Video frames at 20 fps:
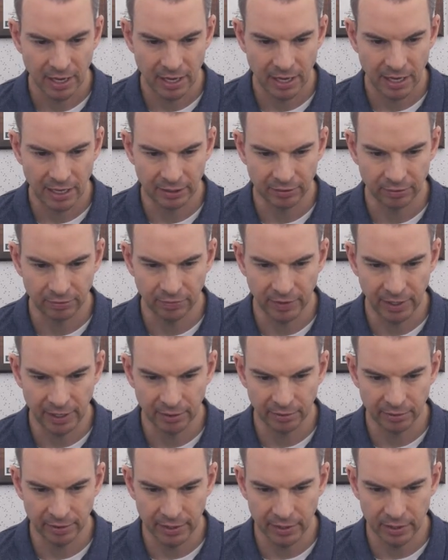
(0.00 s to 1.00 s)
And
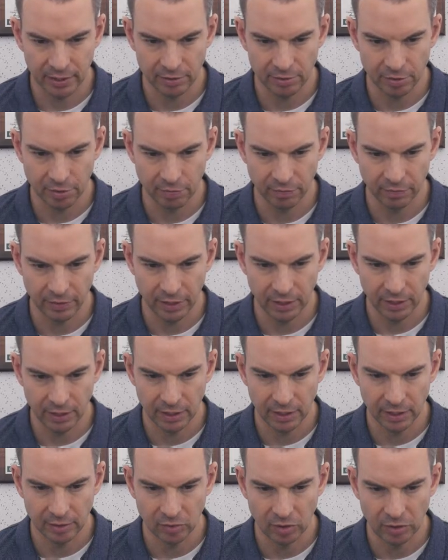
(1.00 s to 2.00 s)
there is
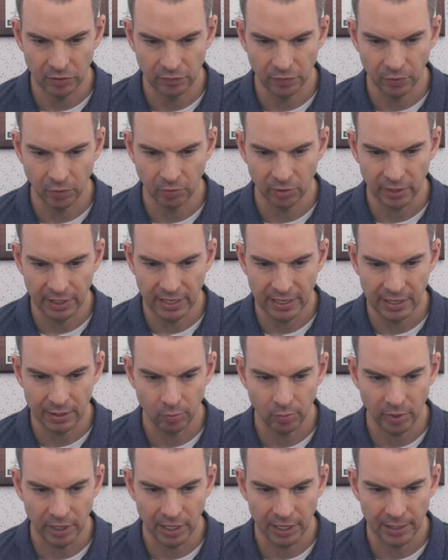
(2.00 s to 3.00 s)
the default
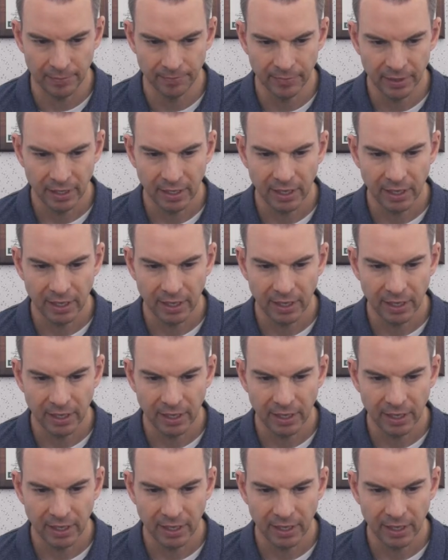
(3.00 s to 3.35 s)
gateway.